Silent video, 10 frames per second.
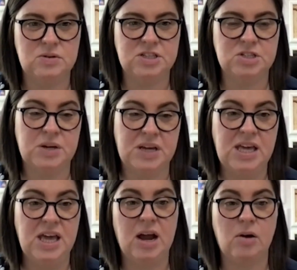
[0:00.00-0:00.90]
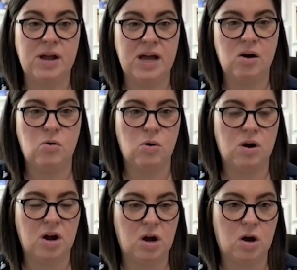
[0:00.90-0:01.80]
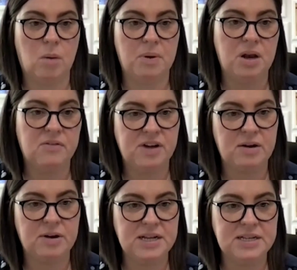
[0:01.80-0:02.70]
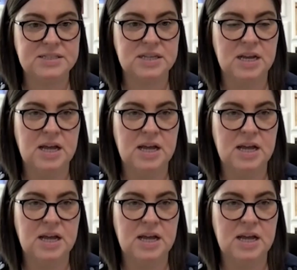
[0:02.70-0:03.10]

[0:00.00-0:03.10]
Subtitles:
a key area or a couple of areas.